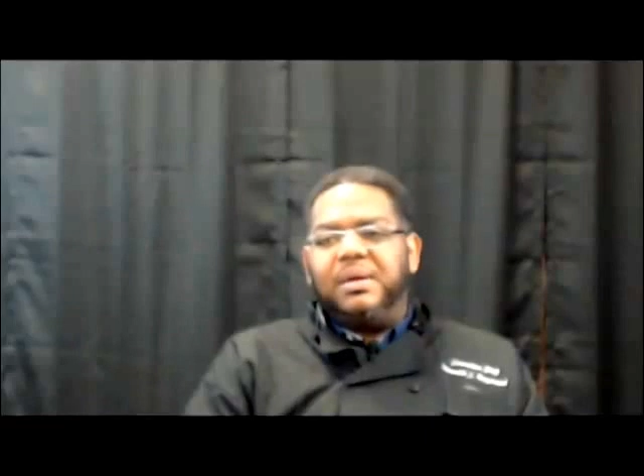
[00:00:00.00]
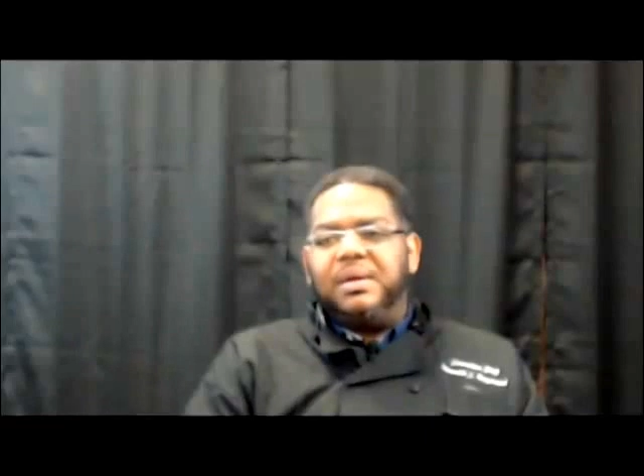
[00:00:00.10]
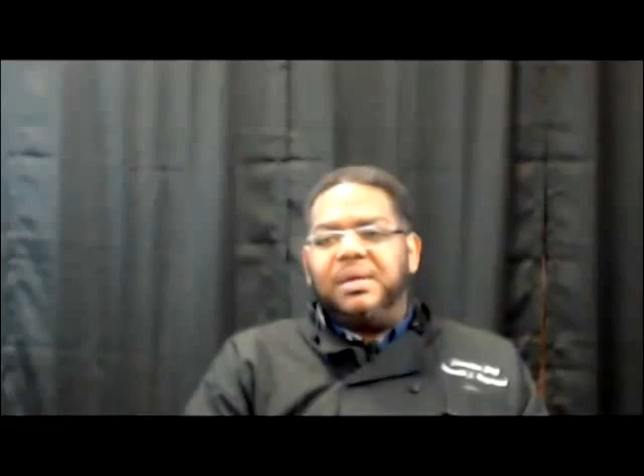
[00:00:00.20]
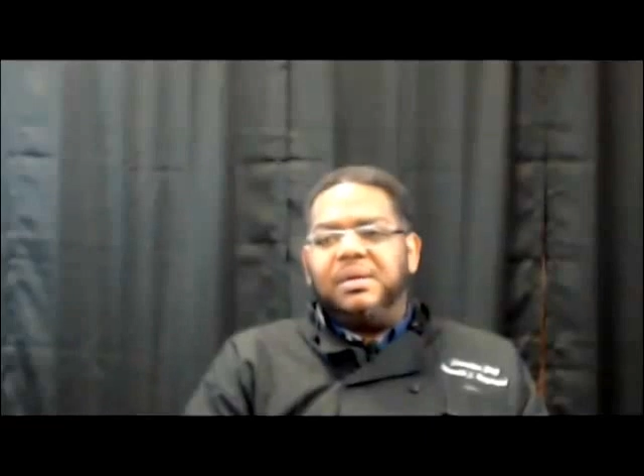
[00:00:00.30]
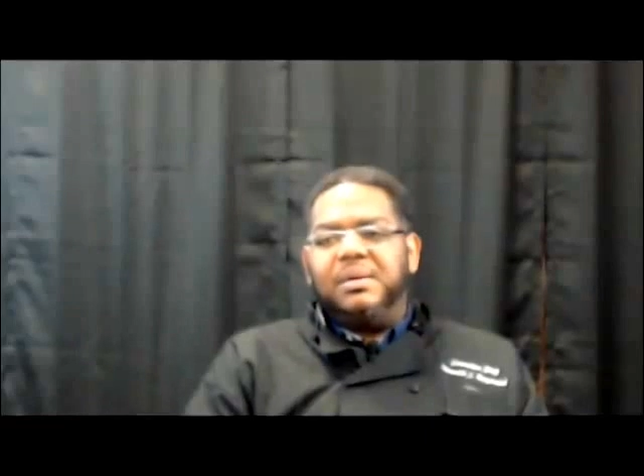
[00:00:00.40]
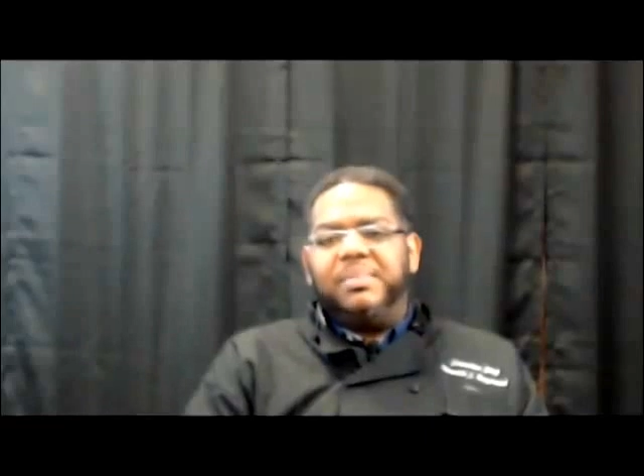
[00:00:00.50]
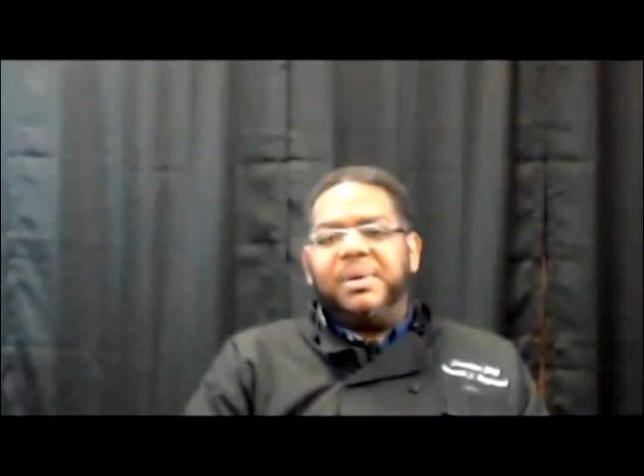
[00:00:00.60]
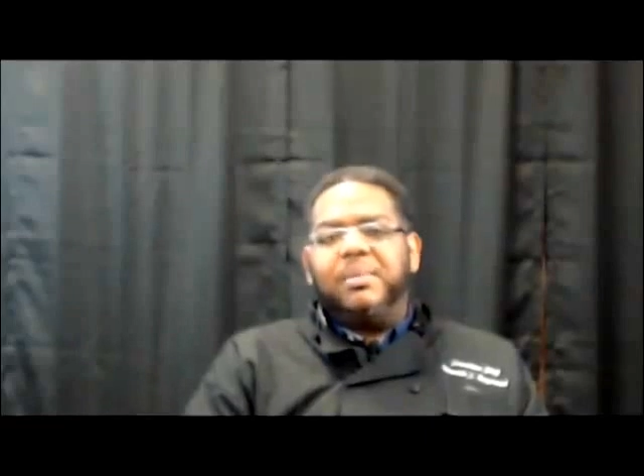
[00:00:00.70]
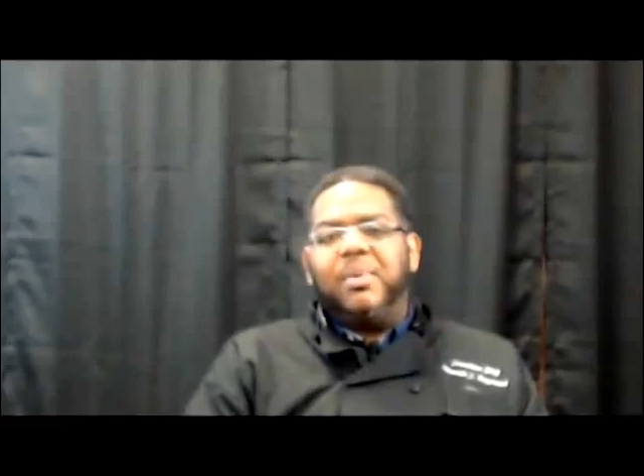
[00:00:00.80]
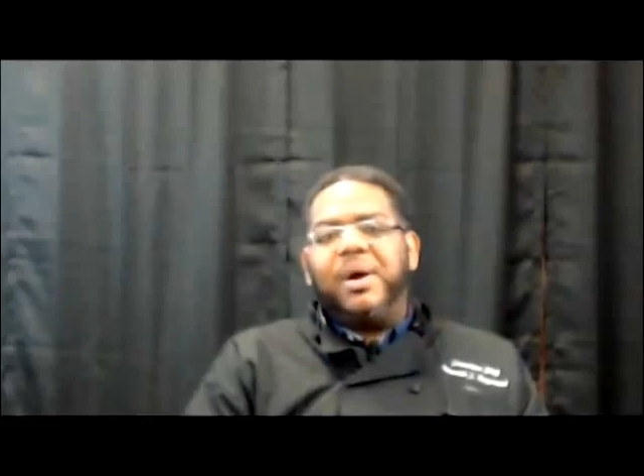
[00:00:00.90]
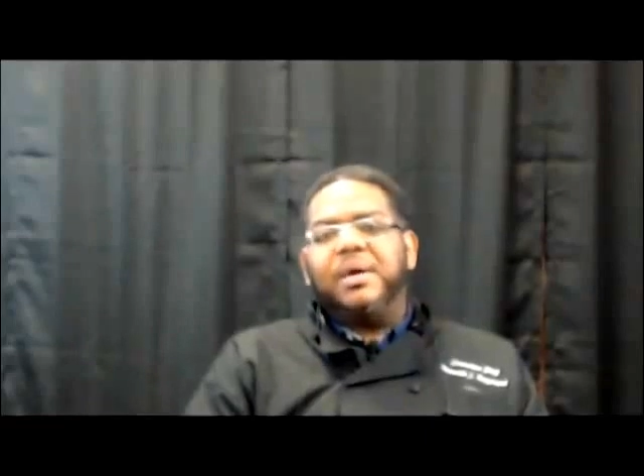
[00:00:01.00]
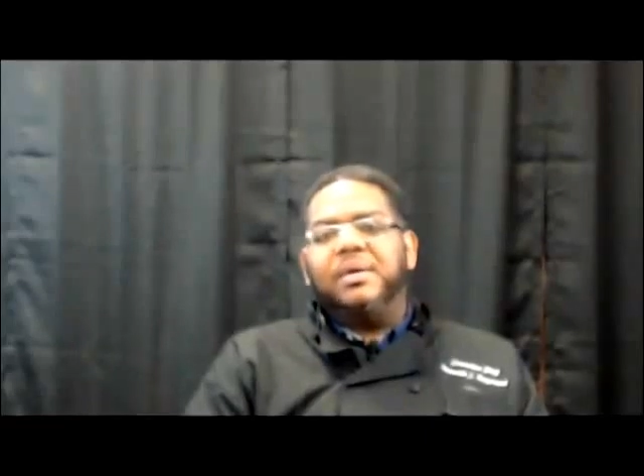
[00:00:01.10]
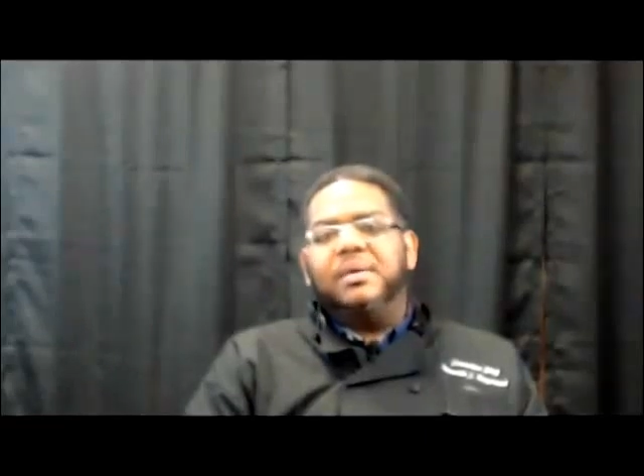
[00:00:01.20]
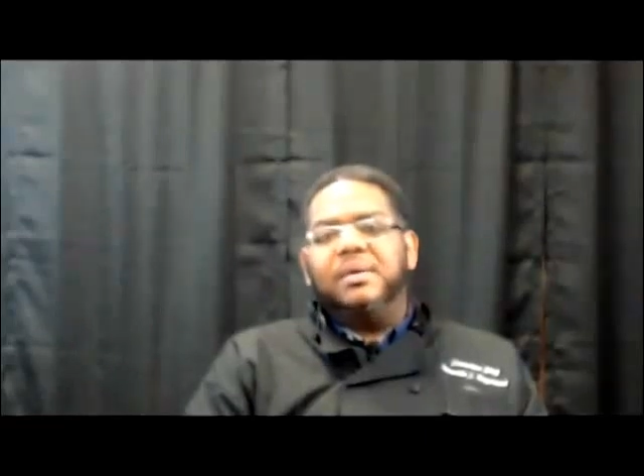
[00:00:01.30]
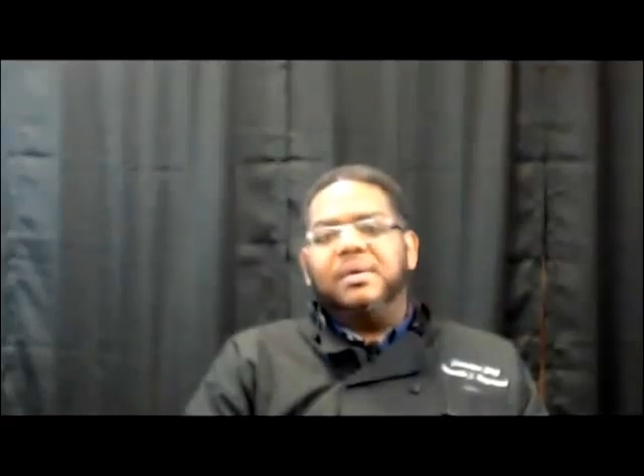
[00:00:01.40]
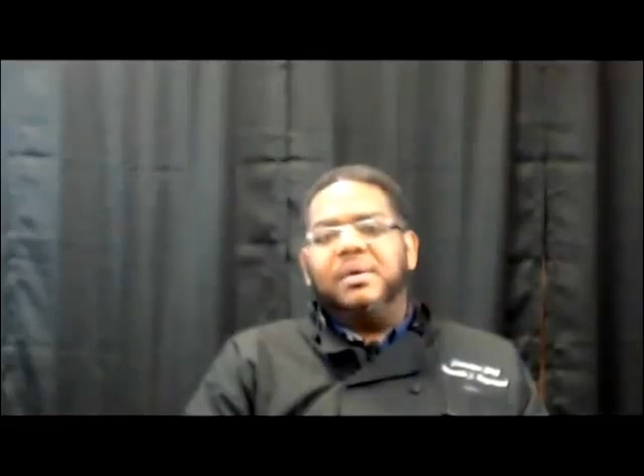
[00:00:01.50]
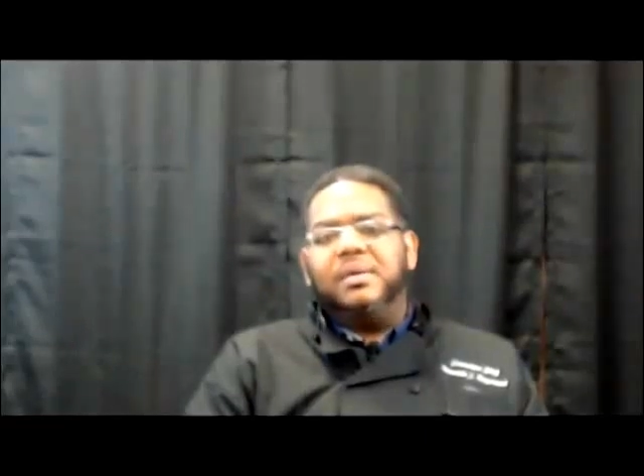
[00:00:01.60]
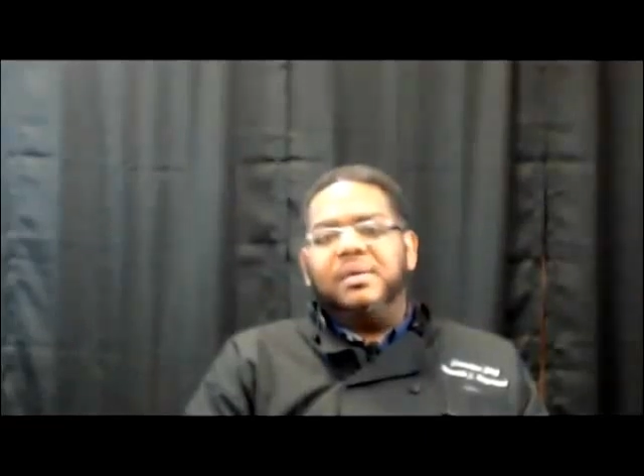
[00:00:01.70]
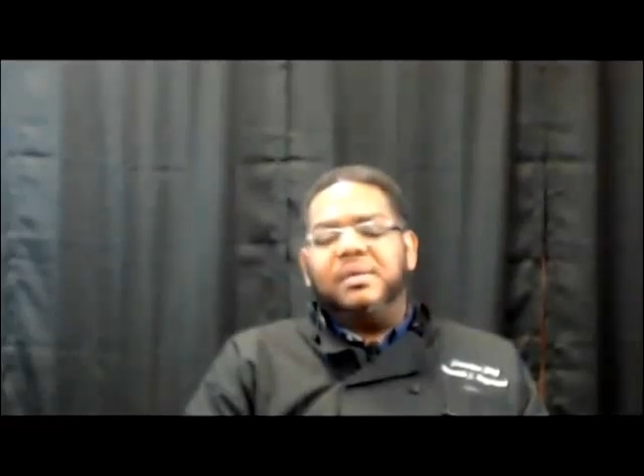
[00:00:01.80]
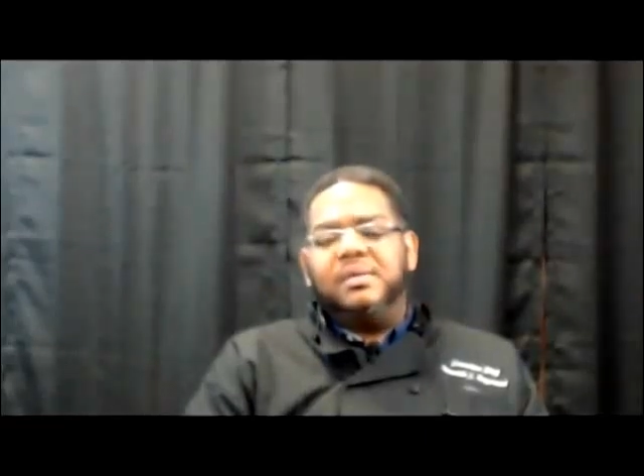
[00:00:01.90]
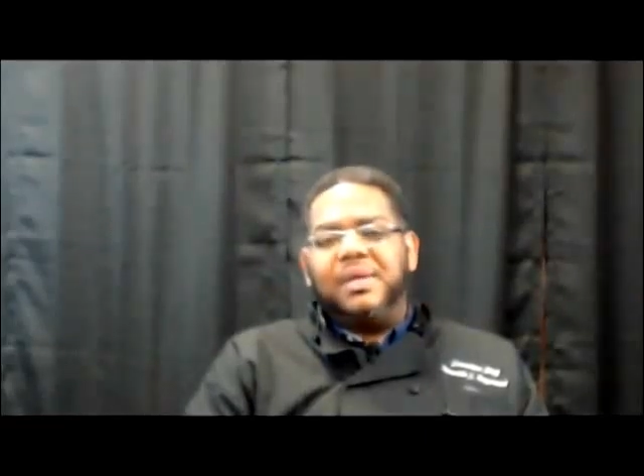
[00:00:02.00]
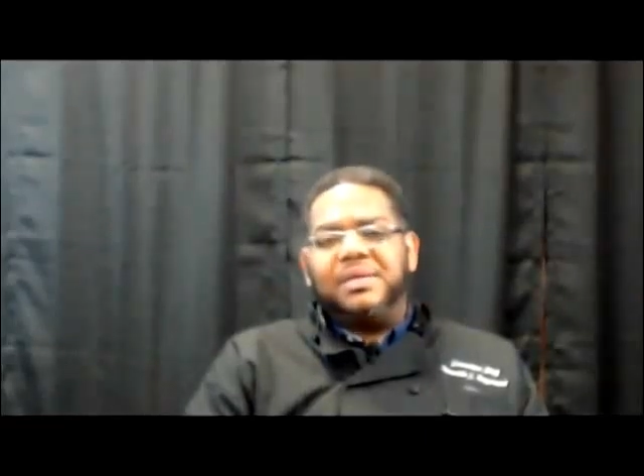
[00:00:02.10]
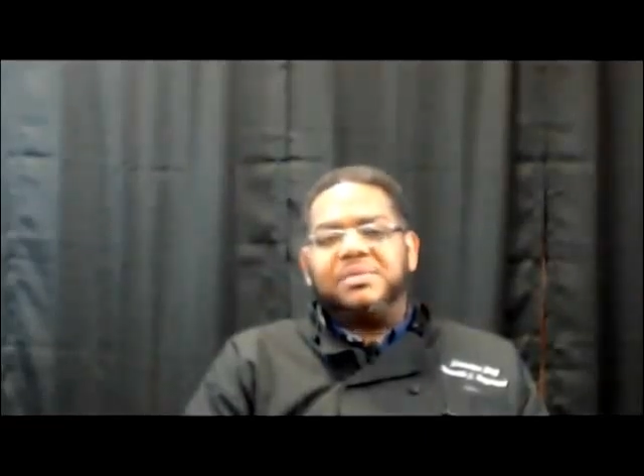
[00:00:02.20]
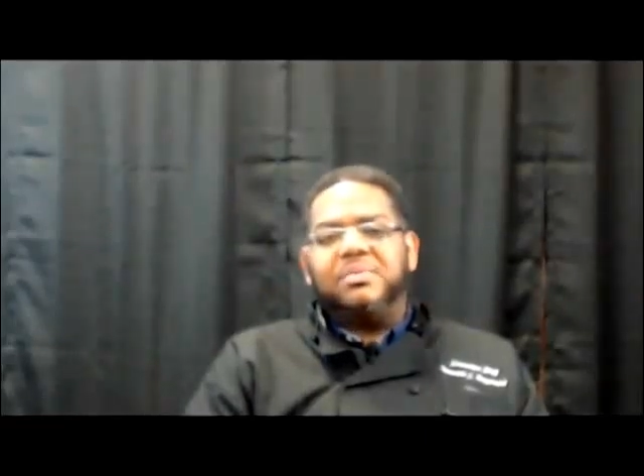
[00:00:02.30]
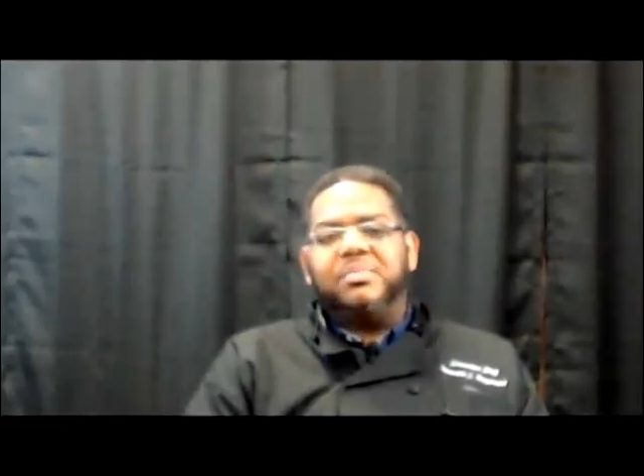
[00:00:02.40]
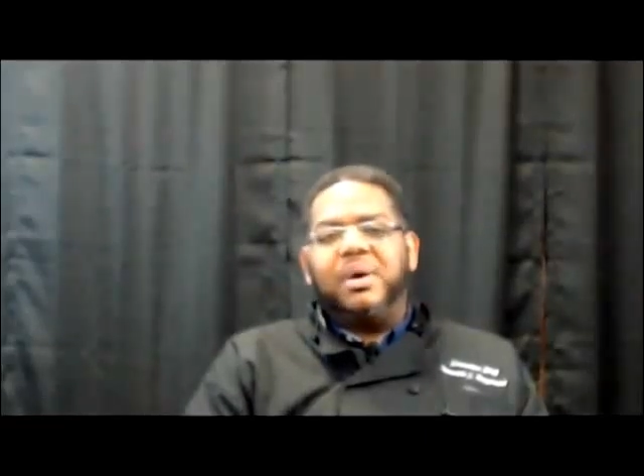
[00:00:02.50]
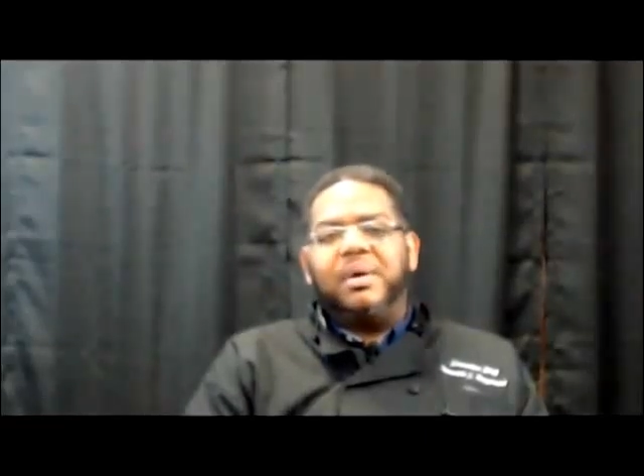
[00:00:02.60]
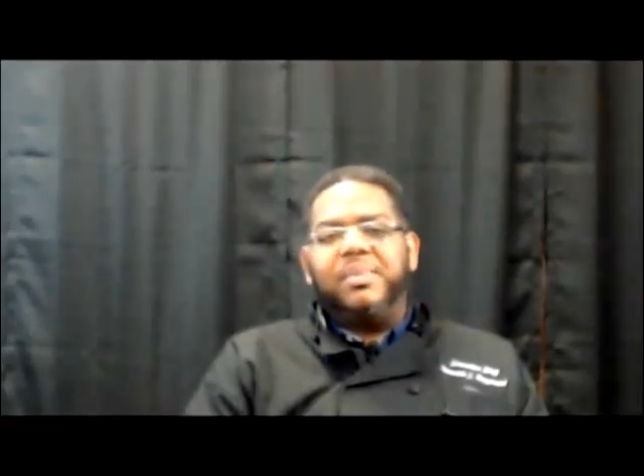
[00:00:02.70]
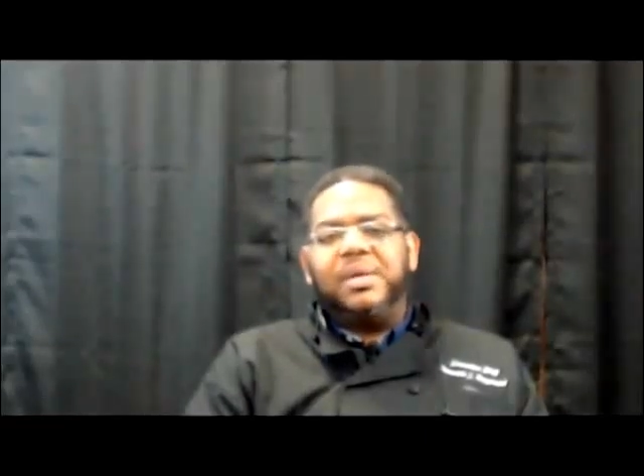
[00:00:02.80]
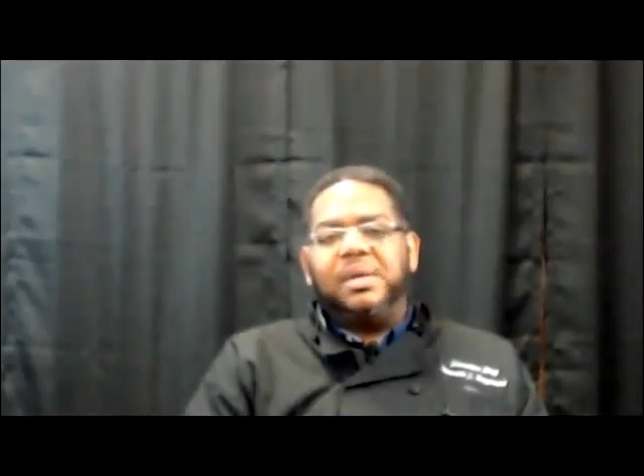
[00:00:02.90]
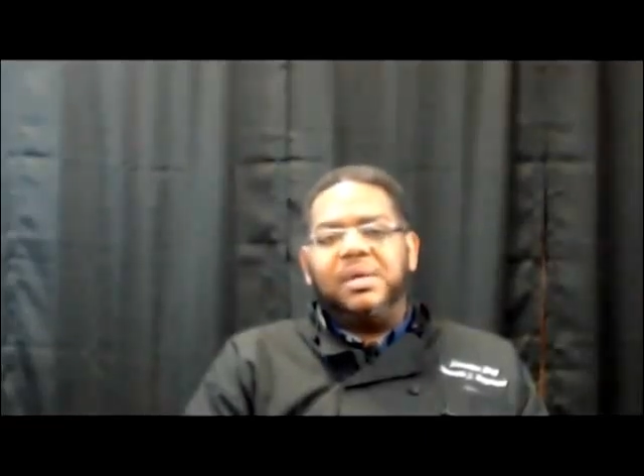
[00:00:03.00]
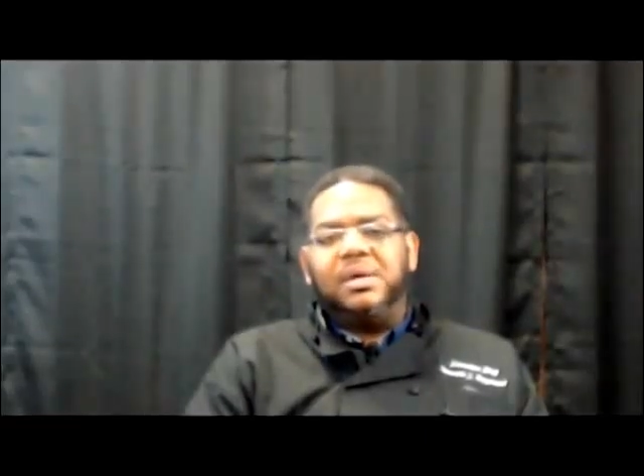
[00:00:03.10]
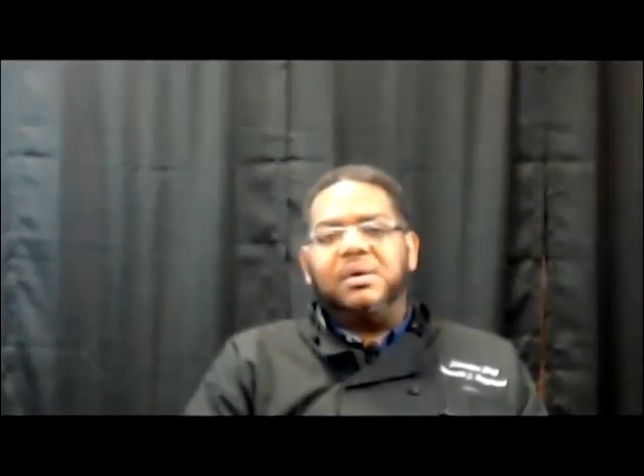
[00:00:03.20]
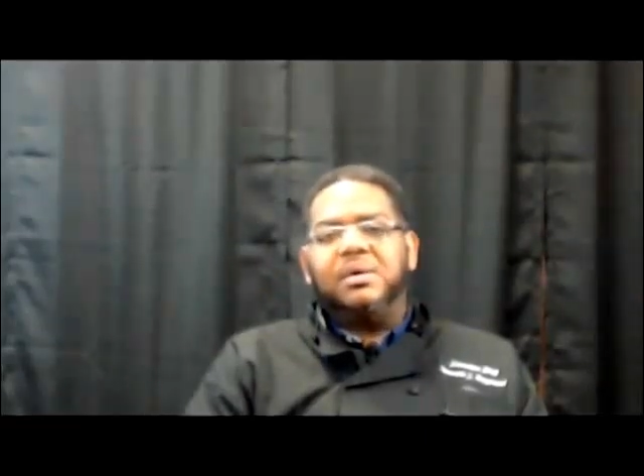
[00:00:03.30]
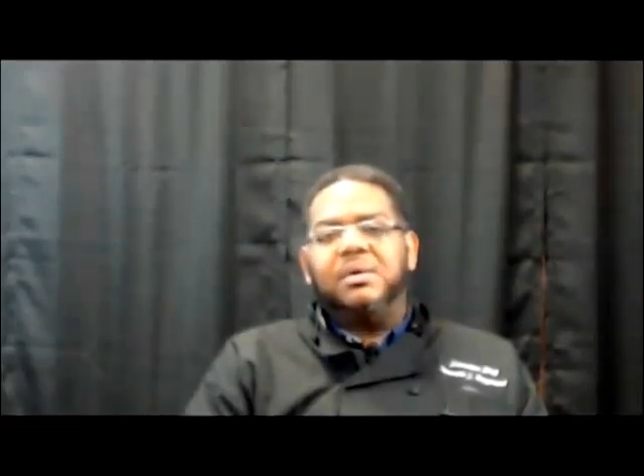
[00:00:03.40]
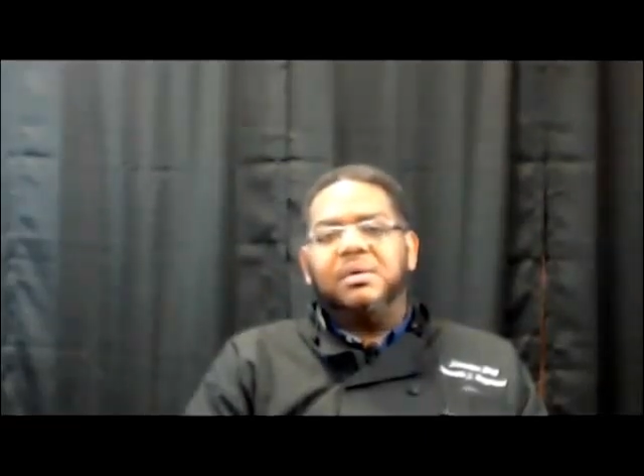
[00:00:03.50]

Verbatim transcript: I needed a bigger market, and that's what brought me here.